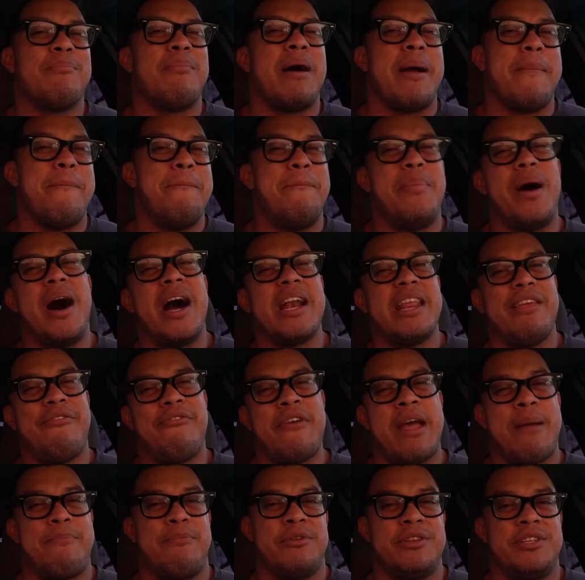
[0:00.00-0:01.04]
my body
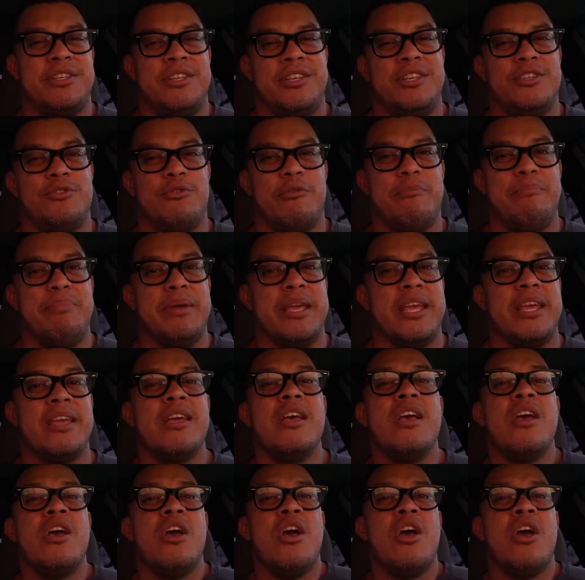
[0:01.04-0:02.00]
fat percentage will be